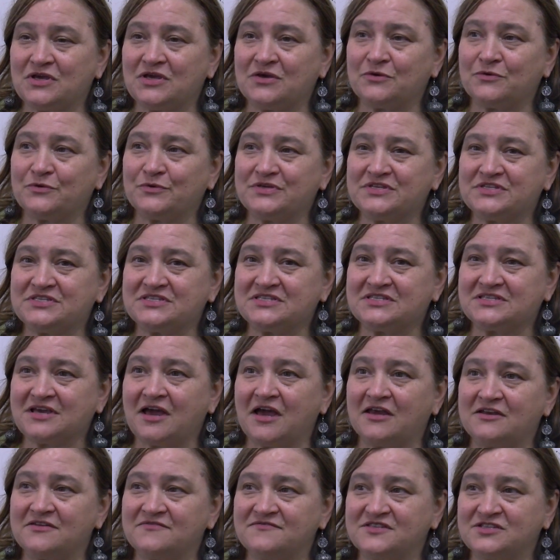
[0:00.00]
it was
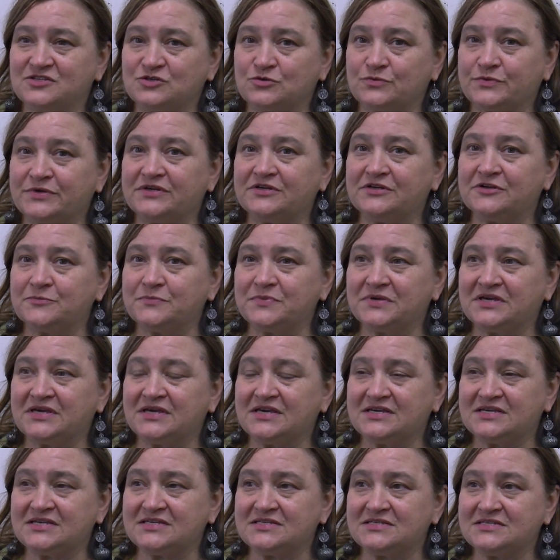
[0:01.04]
kind of surreal
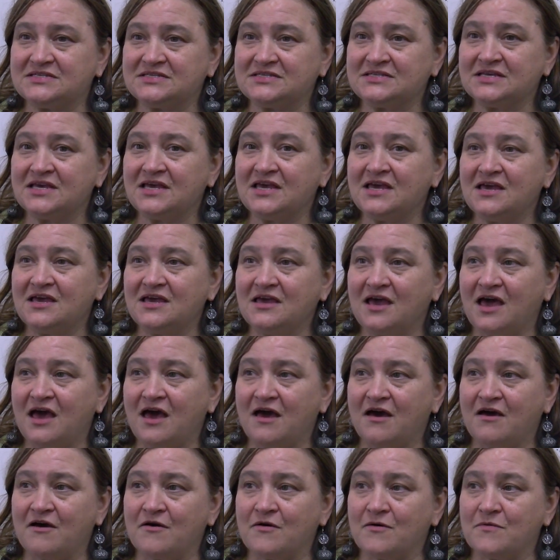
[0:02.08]
because,
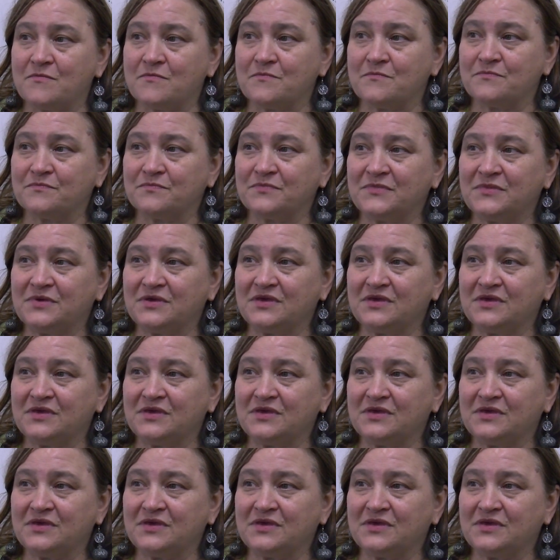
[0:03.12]
um,